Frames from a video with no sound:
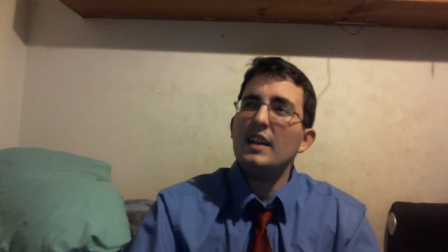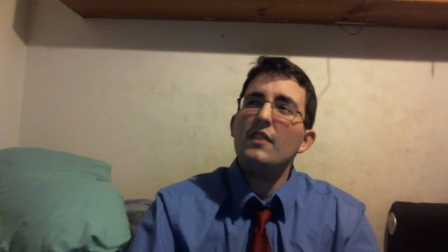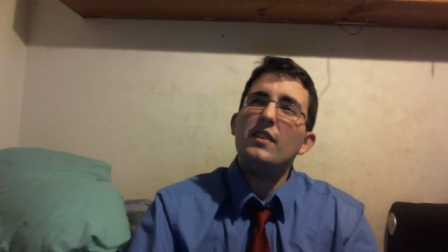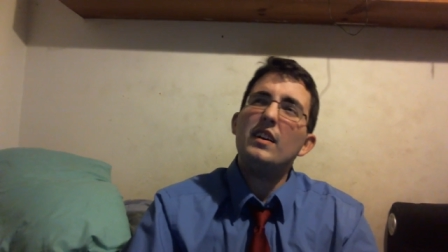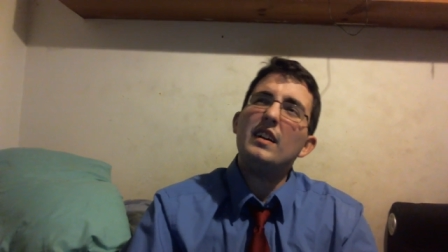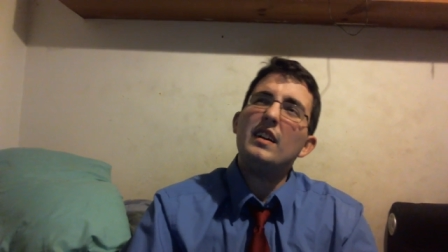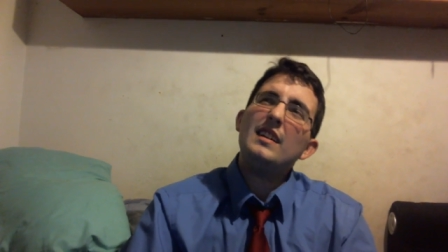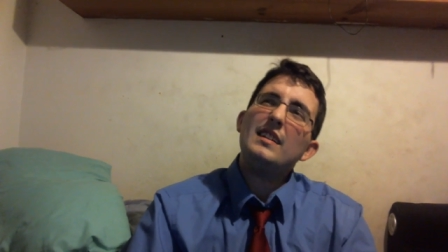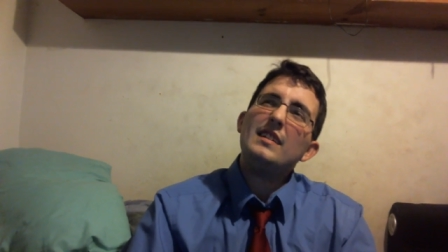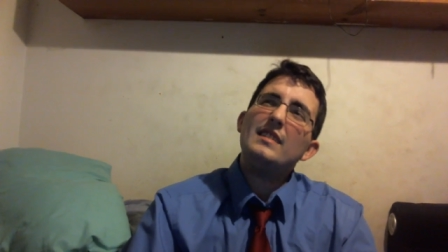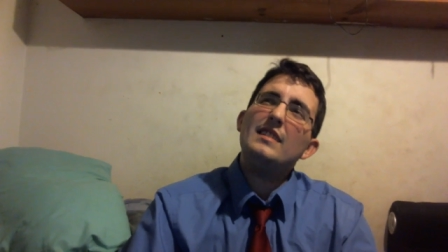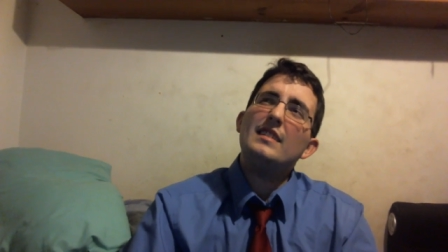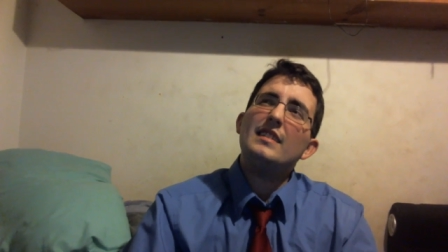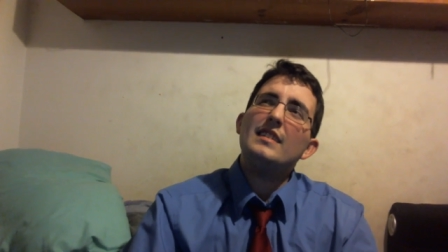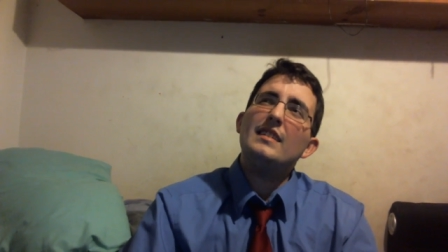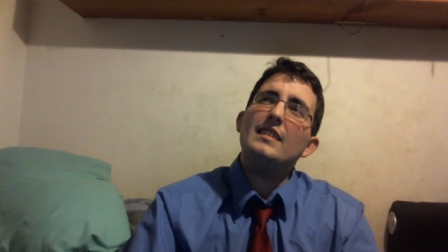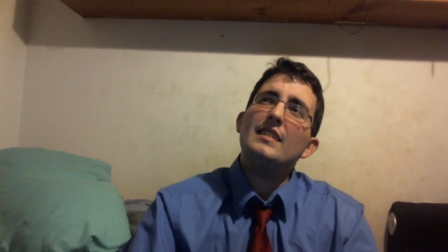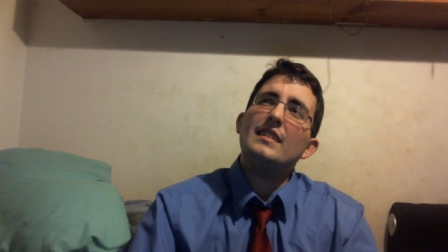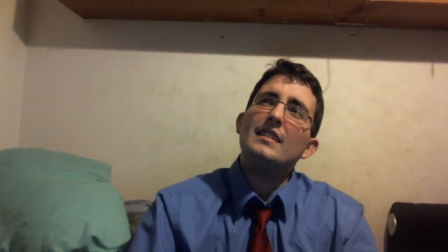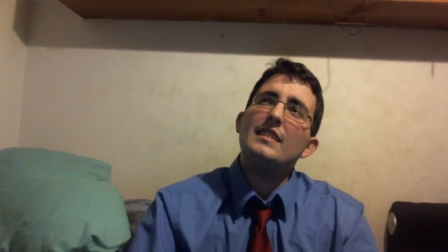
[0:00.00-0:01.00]
Well,
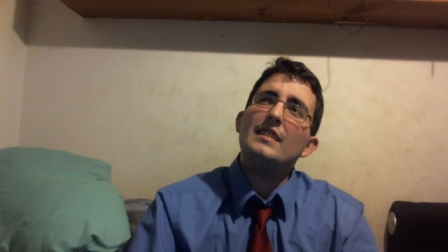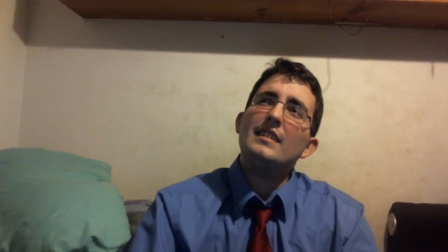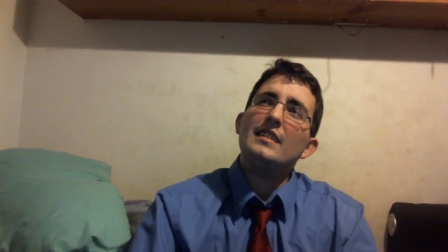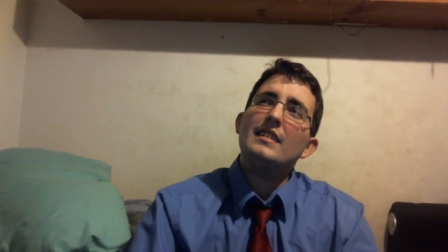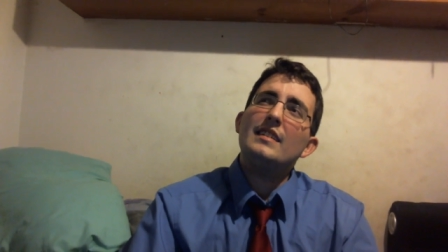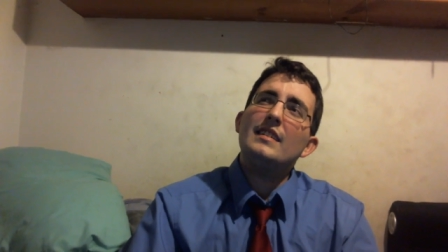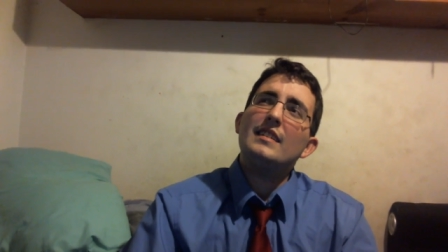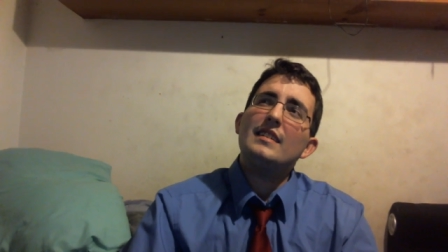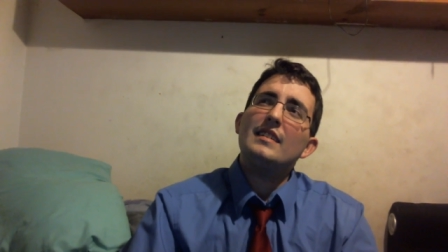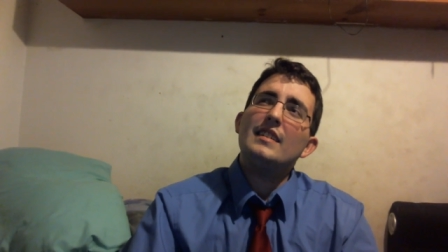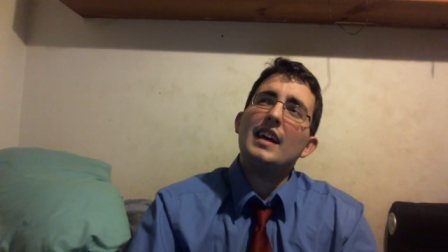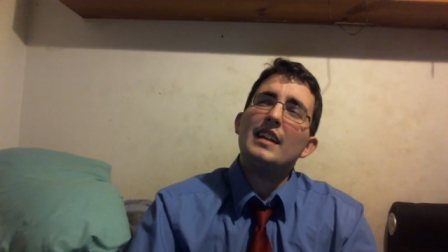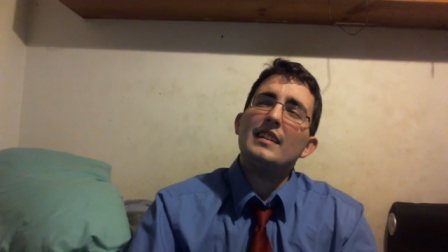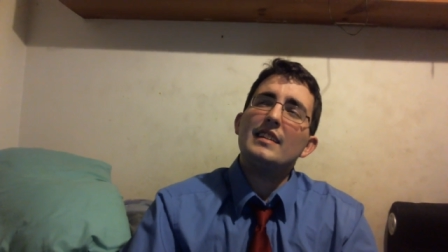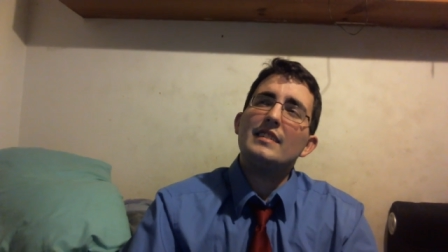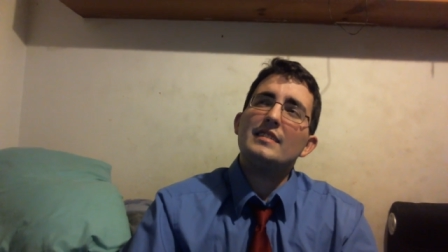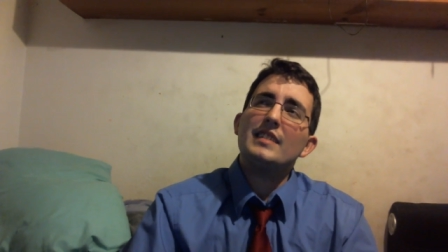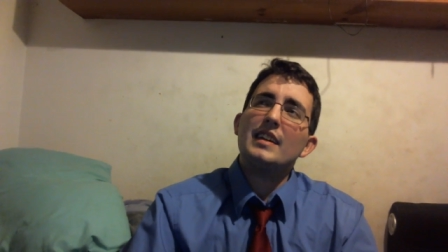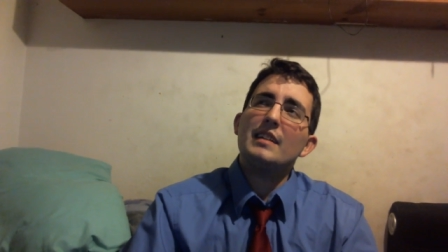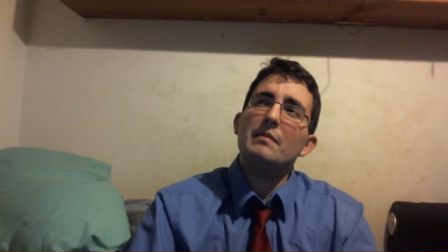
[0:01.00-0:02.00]
not
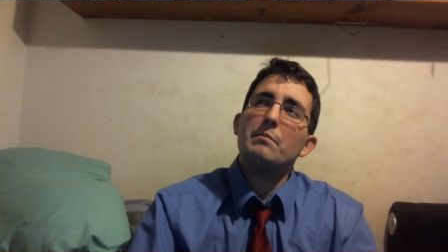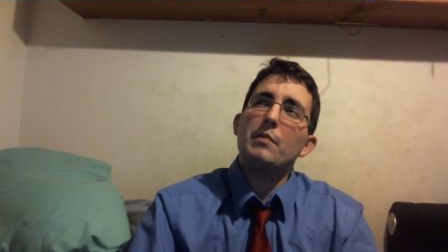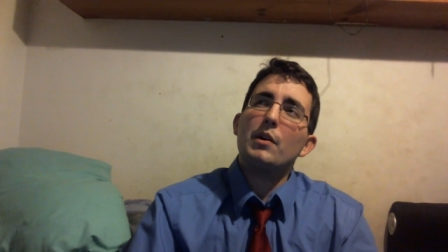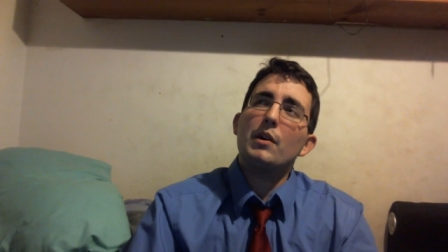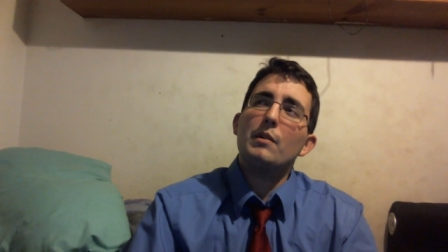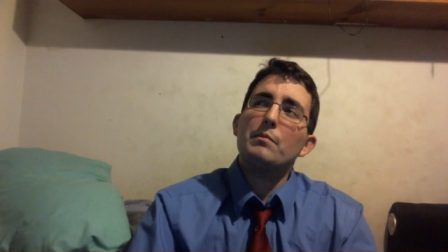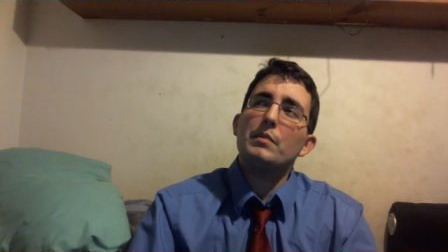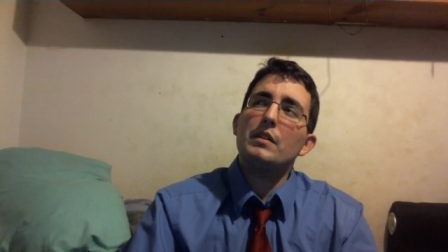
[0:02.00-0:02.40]
the Satan part,